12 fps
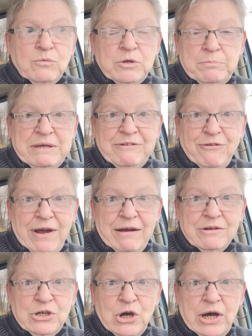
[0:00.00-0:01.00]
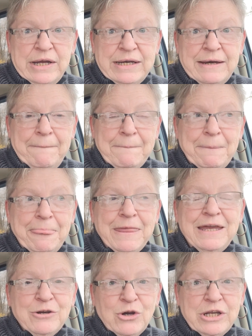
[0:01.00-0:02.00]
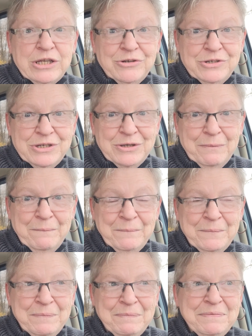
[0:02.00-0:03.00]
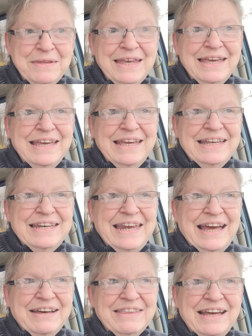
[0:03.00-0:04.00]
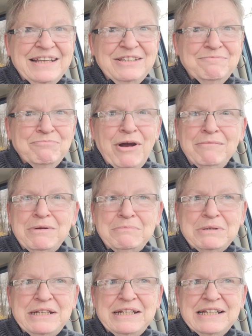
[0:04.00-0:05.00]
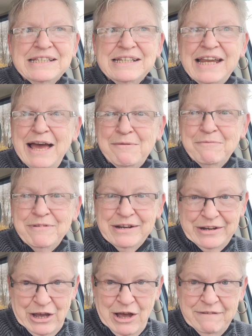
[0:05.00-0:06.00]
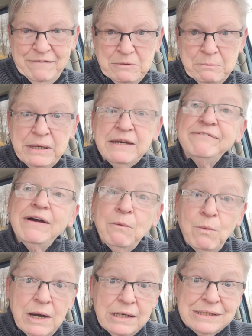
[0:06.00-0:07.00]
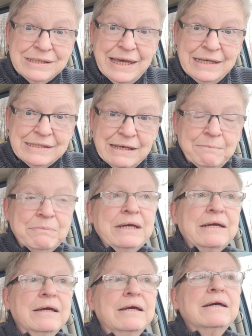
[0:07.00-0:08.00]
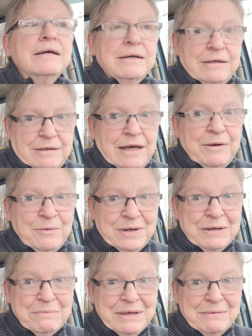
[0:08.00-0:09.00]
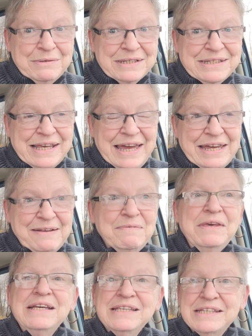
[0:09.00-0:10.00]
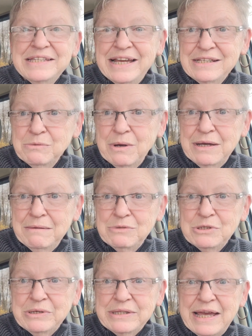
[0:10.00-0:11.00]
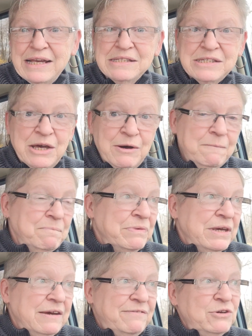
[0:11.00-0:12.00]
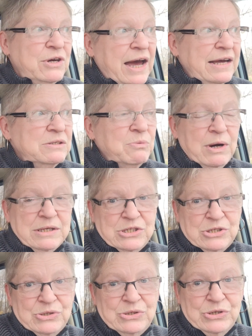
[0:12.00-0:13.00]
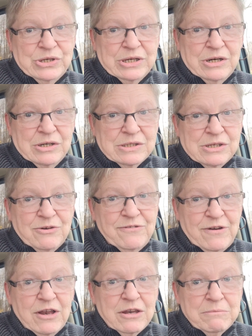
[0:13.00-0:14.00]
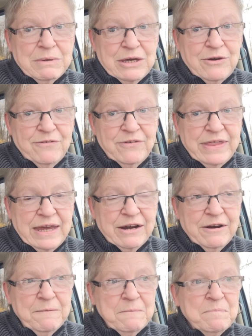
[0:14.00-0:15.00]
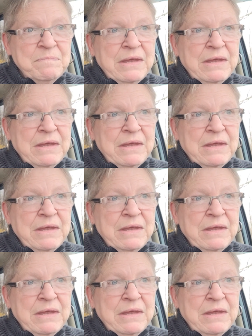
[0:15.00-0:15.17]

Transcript: would be frowned on here on YouTube. Now, that probably doesn't happen very often, but if I want to say something, I want to be able to say it. So that's why I'm doing that. So if you guys want to, you can also follow me over there.